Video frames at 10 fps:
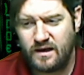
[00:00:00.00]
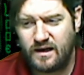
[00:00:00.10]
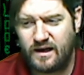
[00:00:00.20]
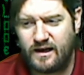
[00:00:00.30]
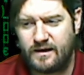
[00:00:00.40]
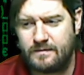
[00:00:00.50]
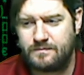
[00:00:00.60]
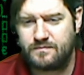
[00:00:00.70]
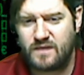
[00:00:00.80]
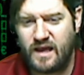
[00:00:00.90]
Um,
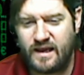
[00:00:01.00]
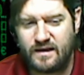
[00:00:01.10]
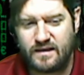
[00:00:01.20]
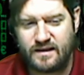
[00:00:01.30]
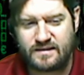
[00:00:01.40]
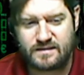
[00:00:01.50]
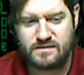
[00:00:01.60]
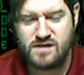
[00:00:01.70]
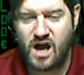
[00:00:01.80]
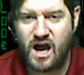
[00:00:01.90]
and it's
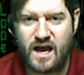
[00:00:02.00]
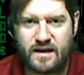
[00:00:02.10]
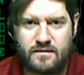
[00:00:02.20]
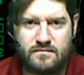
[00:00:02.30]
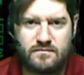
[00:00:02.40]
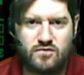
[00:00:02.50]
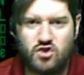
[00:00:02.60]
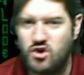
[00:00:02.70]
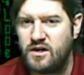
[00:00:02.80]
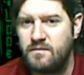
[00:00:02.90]
not
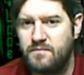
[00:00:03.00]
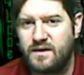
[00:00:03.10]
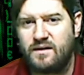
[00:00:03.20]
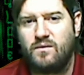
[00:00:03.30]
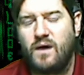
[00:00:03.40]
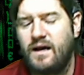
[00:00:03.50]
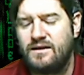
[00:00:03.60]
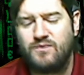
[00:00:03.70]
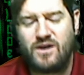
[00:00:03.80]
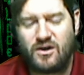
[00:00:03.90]
good, but as
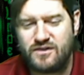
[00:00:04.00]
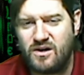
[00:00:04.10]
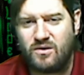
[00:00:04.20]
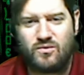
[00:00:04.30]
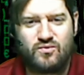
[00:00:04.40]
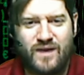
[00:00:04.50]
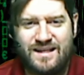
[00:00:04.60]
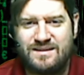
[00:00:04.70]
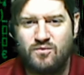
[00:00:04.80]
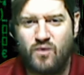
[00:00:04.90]
we all know,
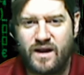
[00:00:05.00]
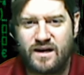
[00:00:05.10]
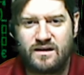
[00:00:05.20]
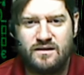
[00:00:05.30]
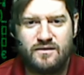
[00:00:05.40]
ransomware,